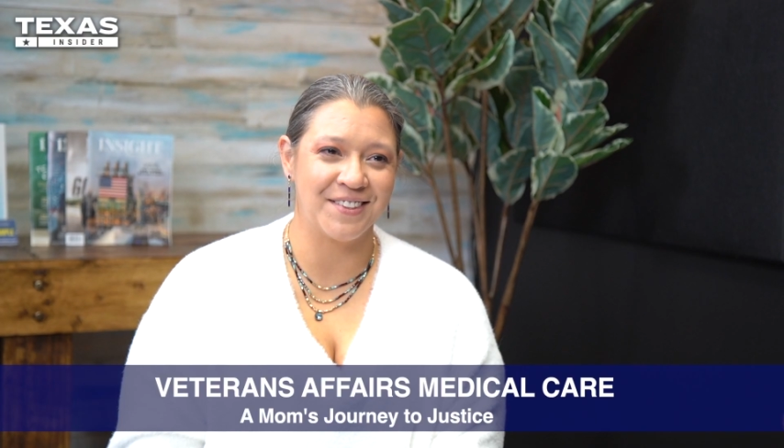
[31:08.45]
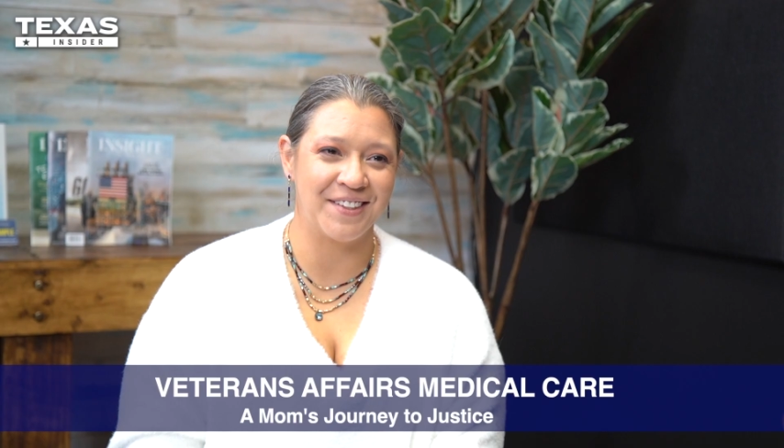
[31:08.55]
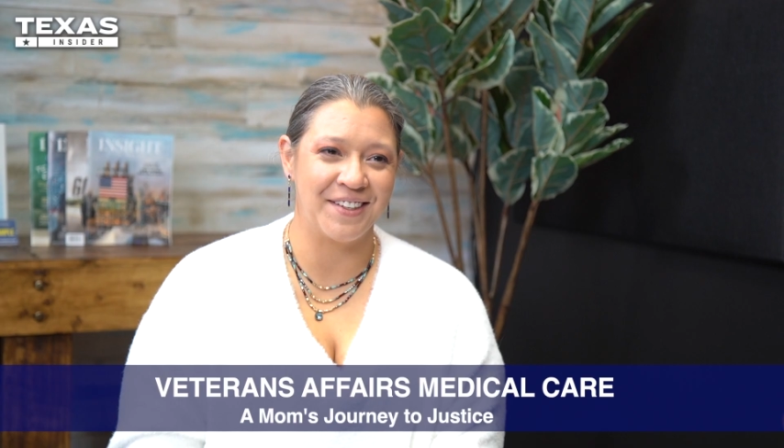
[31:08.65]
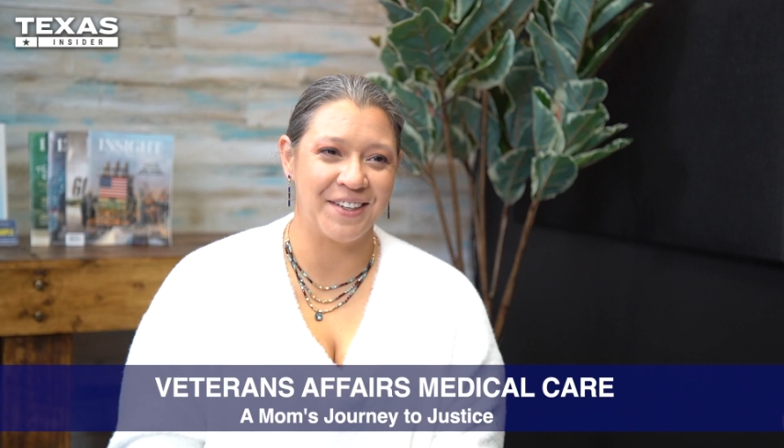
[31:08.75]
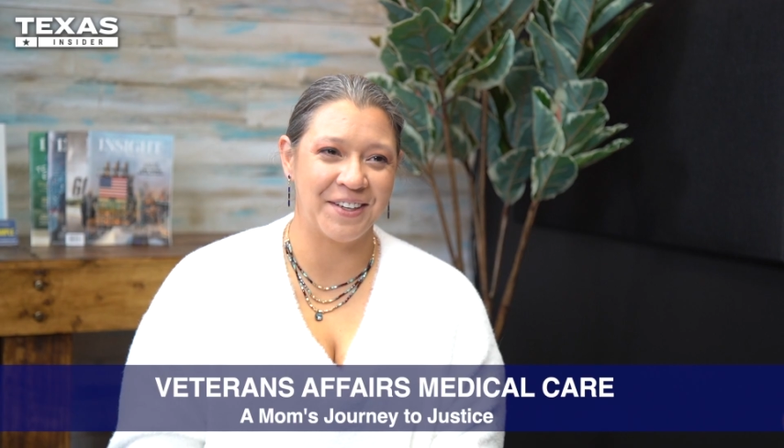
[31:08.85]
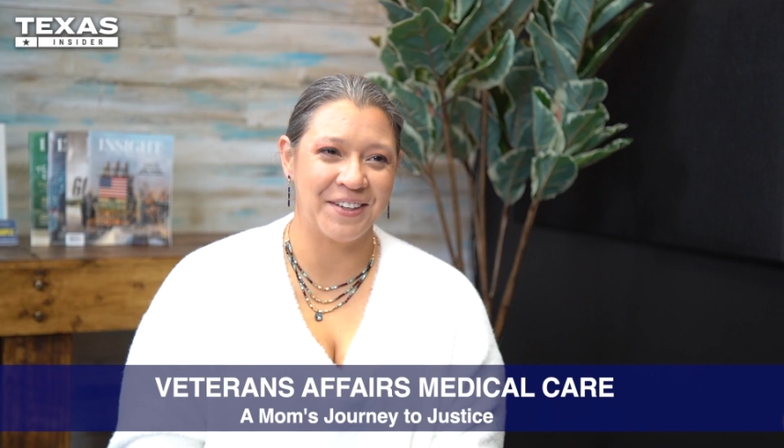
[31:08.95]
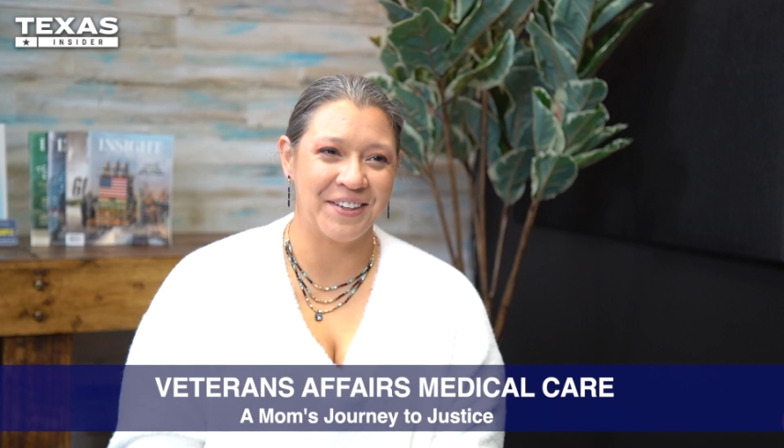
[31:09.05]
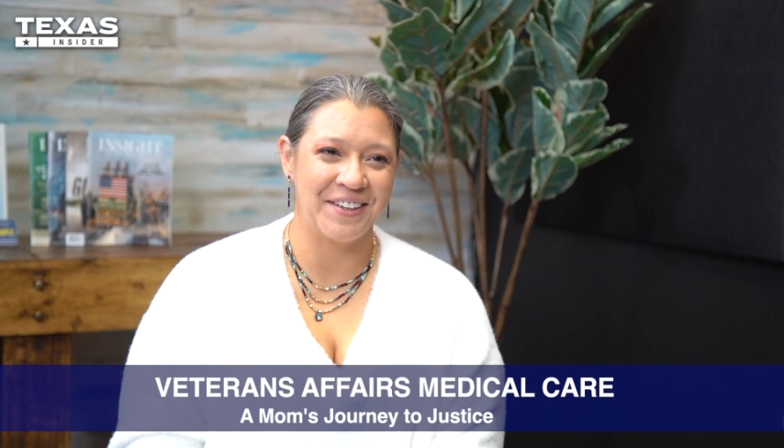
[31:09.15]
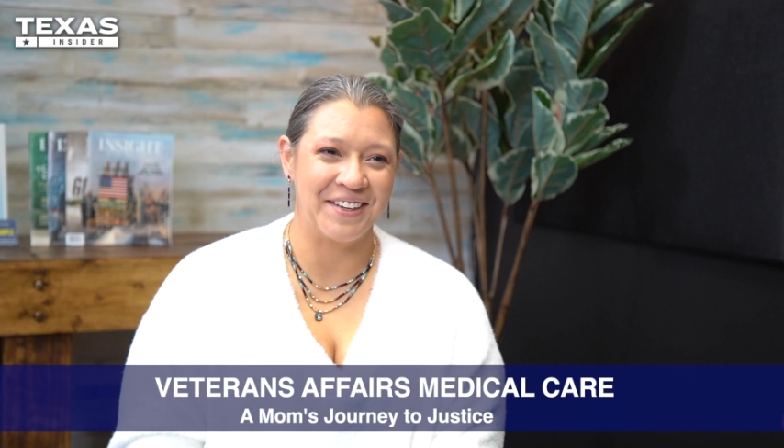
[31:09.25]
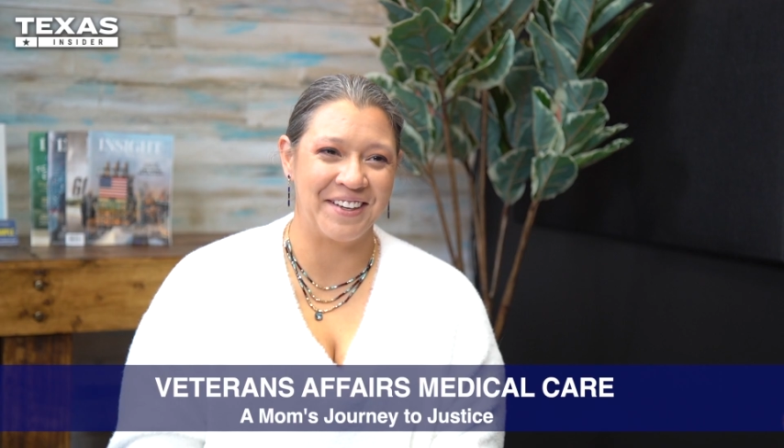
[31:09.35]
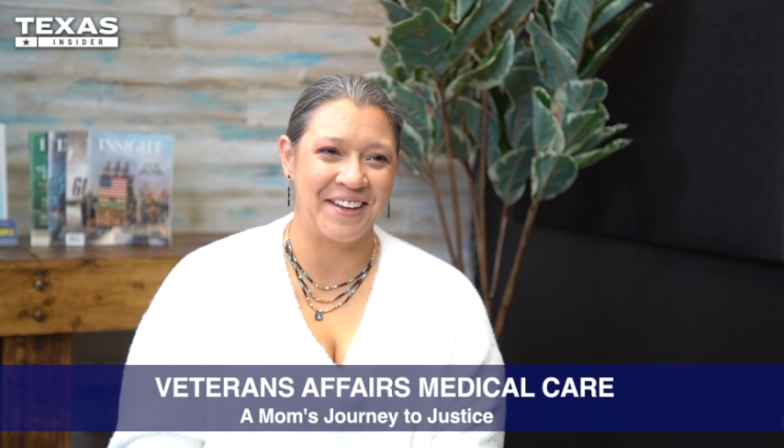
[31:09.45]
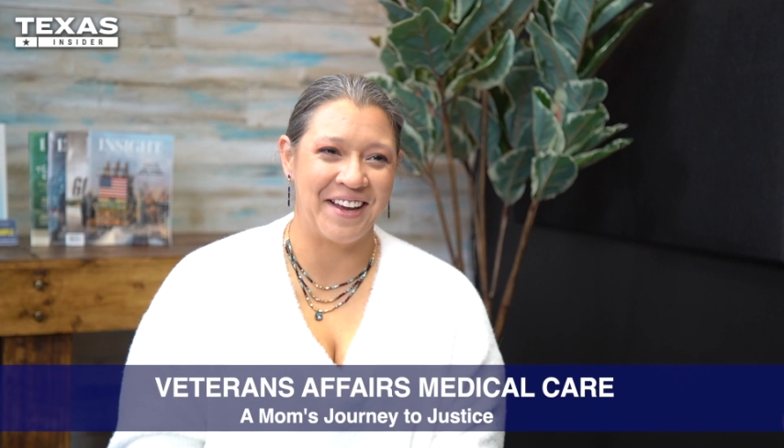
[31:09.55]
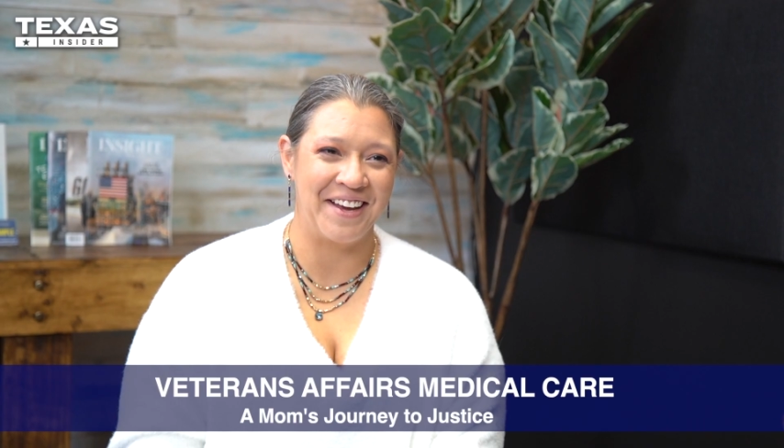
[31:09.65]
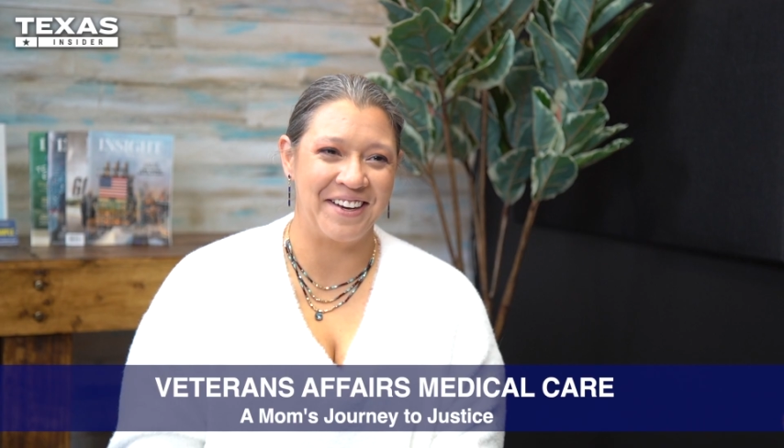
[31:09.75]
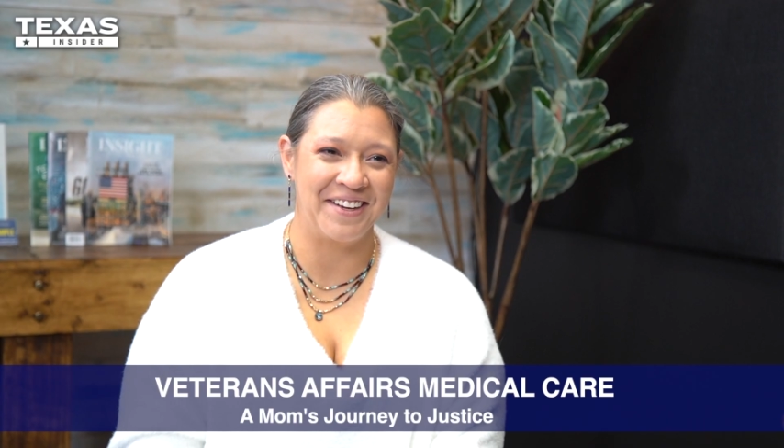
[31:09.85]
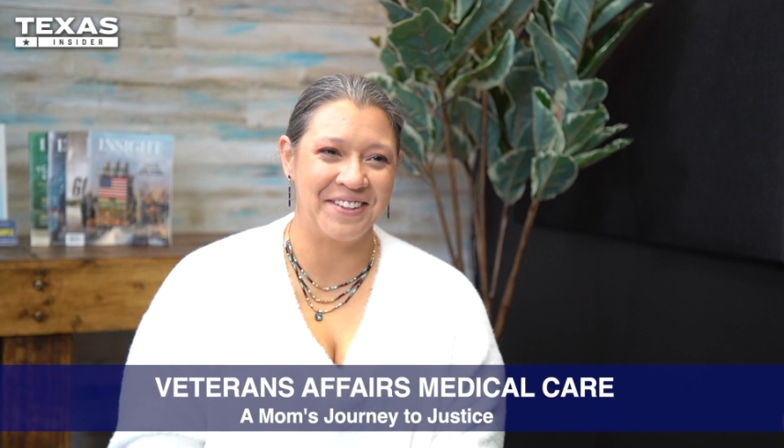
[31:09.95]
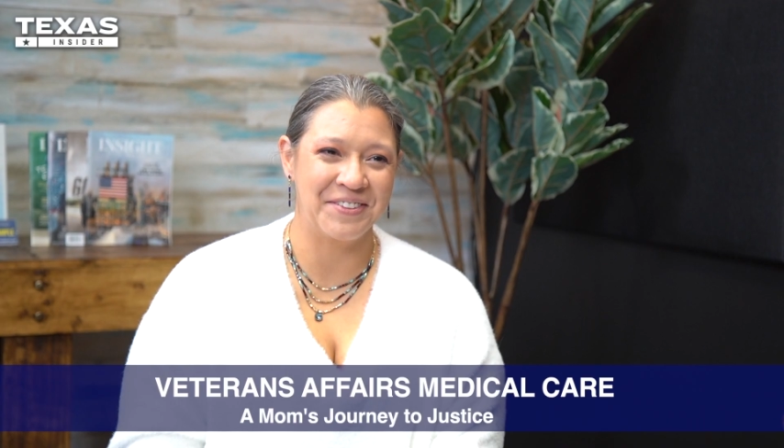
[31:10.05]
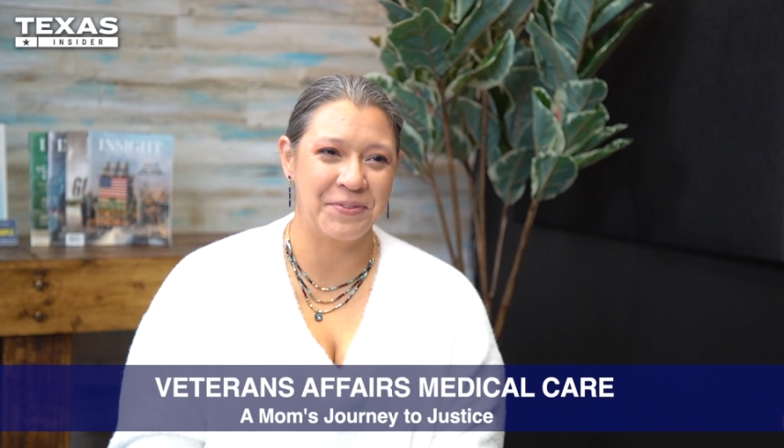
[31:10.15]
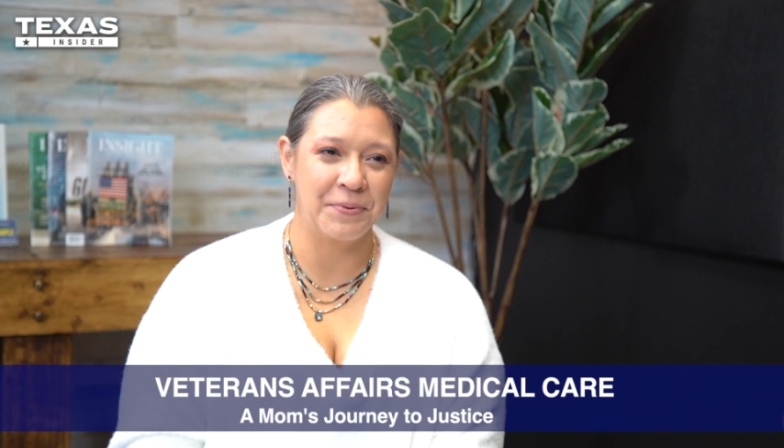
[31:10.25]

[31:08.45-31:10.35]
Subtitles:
clinic and Katie.